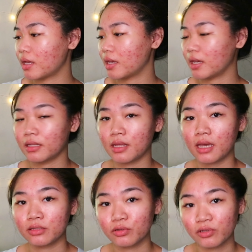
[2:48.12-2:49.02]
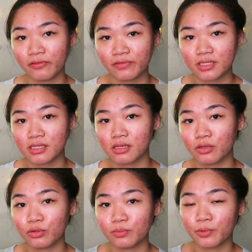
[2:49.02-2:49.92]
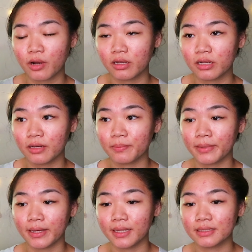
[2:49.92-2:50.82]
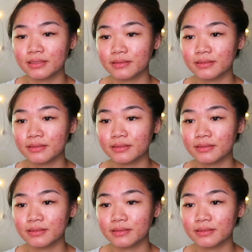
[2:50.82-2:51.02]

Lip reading: And I don't know if this is a good product, but